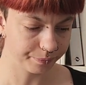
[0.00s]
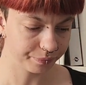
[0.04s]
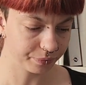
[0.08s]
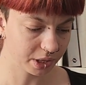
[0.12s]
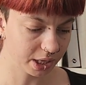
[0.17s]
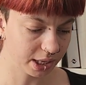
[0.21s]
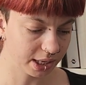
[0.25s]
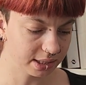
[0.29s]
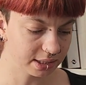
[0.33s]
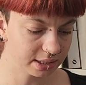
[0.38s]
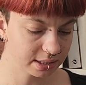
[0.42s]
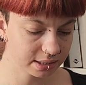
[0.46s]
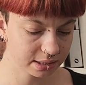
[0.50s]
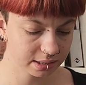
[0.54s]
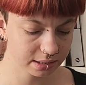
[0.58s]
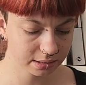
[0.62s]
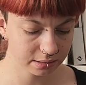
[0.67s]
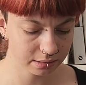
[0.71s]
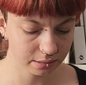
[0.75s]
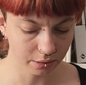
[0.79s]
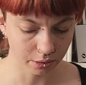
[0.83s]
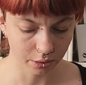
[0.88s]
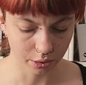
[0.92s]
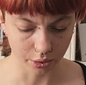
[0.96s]
It's
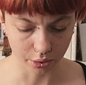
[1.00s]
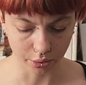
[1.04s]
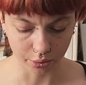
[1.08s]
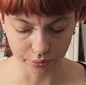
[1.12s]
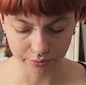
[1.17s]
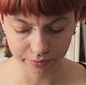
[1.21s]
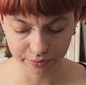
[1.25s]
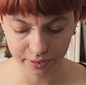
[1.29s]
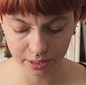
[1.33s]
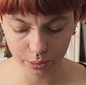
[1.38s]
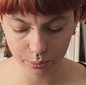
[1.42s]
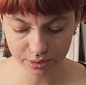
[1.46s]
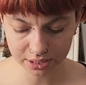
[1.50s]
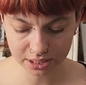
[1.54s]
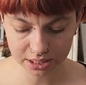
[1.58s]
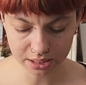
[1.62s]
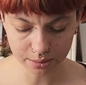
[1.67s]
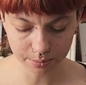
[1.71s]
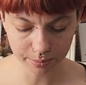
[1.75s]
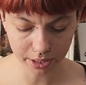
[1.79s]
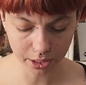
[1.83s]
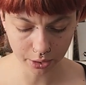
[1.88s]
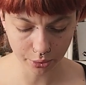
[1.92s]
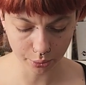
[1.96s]
a very
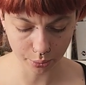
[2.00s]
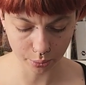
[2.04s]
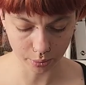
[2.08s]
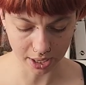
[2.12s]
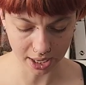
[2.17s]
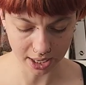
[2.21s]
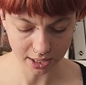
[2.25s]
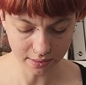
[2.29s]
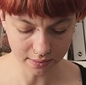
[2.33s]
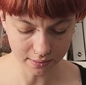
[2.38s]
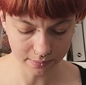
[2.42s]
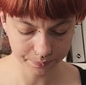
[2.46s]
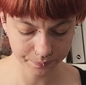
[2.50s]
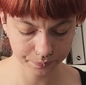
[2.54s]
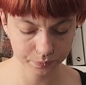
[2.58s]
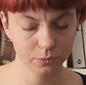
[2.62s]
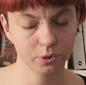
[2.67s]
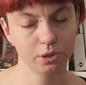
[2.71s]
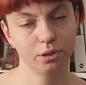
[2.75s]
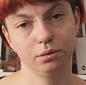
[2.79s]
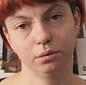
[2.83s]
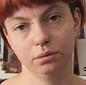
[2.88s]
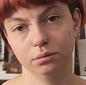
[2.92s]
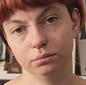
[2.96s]
similar red,
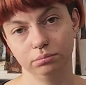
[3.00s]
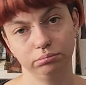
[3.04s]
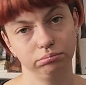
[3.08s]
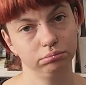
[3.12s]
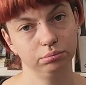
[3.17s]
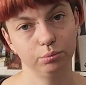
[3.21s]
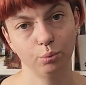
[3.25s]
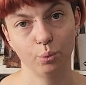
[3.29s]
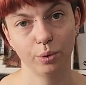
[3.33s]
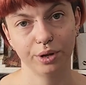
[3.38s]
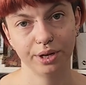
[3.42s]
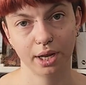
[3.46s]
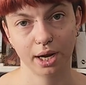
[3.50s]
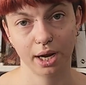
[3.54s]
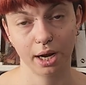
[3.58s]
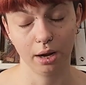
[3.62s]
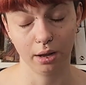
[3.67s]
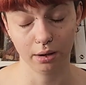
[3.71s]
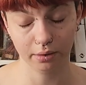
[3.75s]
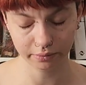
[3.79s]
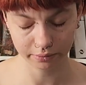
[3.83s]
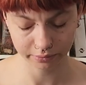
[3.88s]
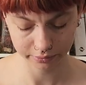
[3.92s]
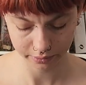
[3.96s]
so one I
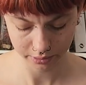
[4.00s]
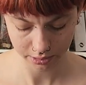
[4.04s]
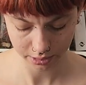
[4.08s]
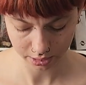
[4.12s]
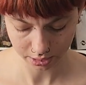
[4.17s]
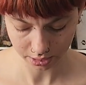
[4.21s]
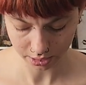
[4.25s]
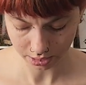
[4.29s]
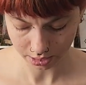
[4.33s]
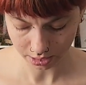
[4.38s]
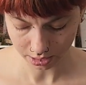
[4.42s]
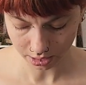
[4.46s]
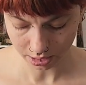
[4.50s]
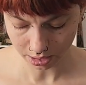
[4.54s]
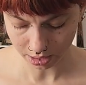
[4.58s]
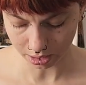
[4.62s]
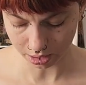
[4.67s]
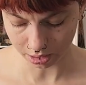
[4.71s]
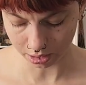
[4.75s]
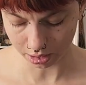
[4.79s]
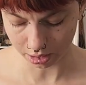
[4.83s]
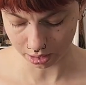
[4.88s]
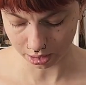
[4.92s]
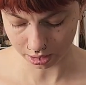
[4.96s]
love.
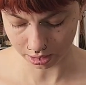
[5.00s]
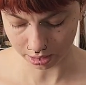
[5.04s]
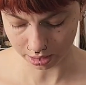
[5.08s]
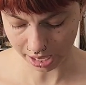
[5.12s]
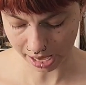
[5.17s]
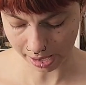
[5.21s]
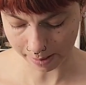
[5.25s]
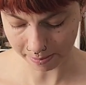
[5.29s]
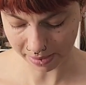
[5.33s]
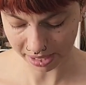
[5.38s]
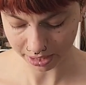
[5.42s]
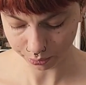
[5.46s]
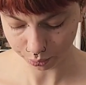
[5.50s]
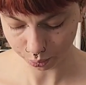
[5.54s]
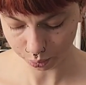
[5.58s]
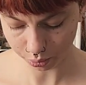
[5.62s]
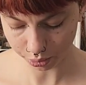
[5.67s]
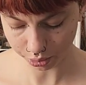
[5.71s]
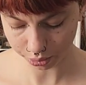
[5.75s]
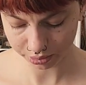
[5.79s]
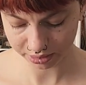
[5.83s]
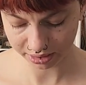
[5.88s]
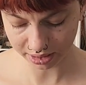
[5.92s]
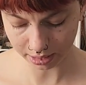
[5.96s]
I might
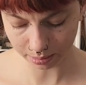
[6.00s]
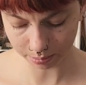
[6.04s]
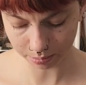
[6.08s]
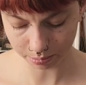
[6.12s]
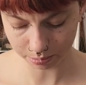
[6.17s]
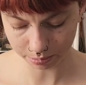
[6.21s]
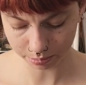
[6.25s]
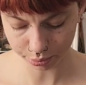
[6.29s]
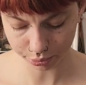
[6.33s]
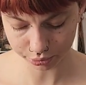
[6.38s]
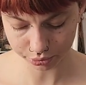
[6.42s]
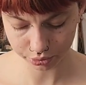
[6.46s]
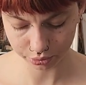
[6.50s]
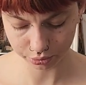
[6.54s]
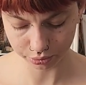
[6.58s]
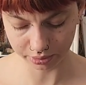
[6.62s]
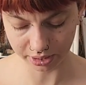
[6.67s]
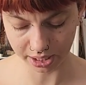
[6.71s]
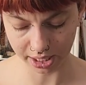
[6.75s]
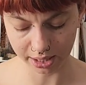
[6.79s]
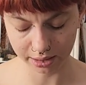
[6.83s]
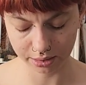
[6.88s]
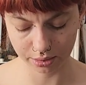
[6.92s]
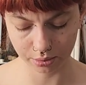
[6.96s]
work them both
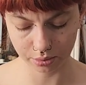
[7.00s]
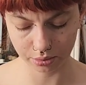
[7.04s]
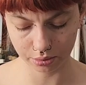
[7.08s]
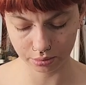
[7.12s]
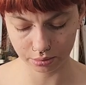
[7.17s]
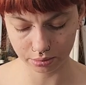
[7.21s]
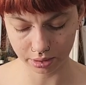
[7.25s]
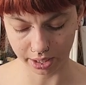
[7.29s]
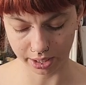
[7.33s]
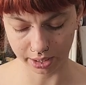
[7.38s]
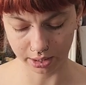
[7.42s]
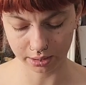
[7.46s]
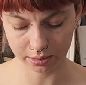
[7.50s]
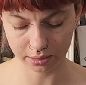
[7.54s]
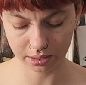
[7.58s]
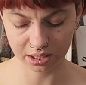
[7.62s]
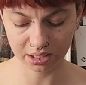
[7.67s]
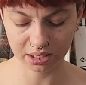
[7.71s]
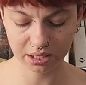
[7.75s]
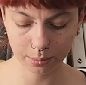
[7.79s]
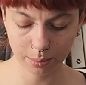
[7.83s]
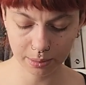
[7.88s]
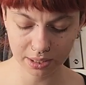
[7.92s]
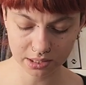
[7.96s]
together, like
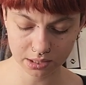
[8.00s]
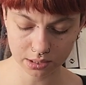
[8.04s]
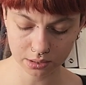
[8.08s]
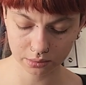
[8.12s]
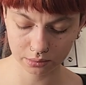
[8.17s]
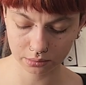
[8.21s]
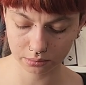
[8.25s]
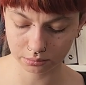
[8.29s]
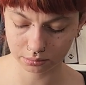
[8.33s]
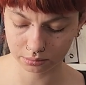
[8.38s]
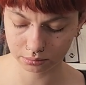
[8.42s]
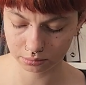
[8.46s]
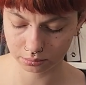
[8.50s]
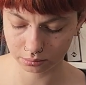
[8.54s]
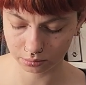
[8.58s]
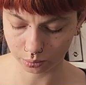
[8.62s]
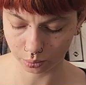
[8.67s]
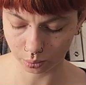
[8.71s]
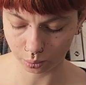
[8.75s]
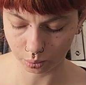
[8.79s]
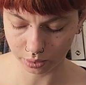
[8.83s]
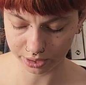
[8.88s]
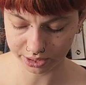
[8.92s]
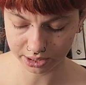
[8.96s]
it depends on
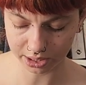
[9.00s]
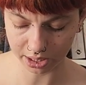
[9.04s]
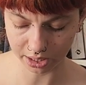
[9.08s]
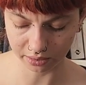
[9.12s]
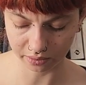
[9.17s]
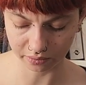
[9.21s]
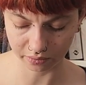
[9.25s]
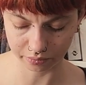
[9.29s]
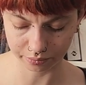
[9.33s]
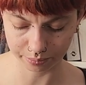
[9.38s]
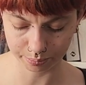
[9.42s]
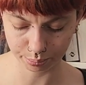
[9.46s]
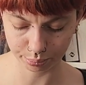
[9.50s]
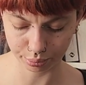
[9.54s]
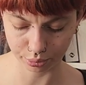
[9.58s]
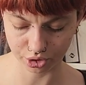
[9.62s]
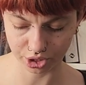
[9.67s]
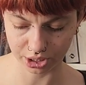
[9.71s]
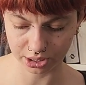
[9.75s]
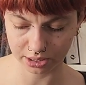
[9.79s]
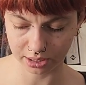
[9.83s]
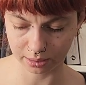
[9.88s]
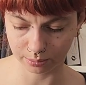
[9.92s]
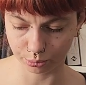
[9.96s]
what kind of
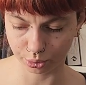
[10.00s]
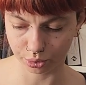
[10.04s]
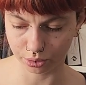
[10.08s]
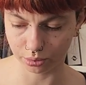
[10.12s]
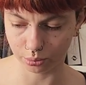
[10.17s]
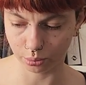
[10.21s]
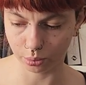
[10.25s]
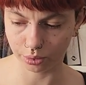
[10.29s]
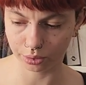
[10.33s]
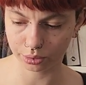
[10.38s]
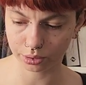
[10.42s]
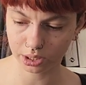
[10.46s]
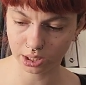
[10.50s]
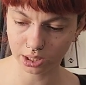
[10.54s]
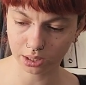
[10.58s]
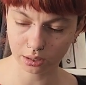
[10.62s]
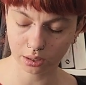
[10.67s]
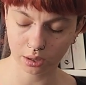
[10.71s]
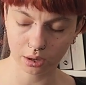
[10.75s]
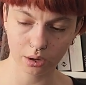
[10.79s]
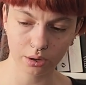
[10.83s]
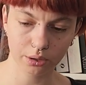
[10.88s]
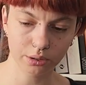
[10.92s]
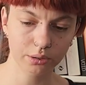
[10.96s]
project I'm gonna work
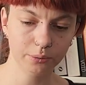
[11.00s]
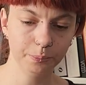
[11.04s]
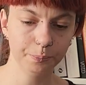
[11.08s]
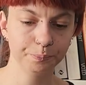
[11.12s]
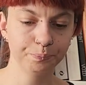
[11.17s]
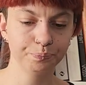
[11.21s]
on.